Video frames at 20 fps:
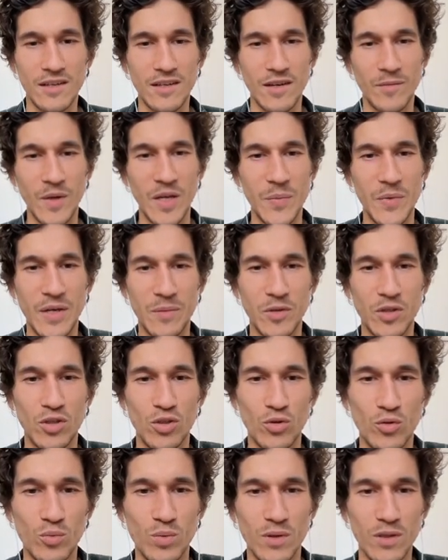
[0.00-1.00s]
Maybe I'm
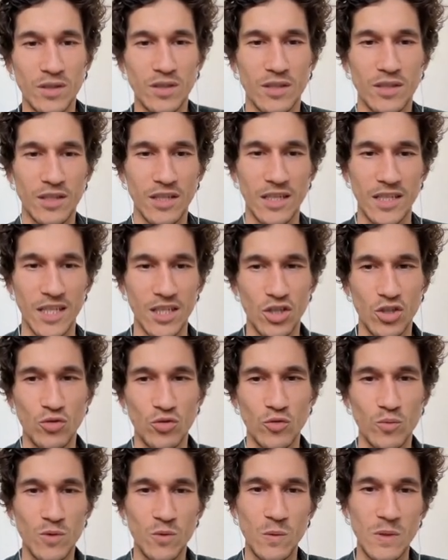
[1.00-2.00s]
stupid and I
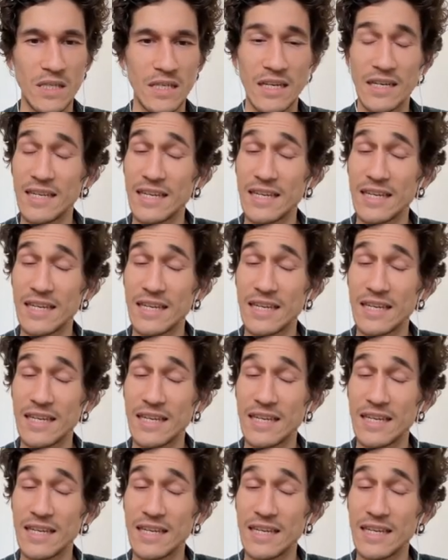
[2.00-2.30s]
should be winning.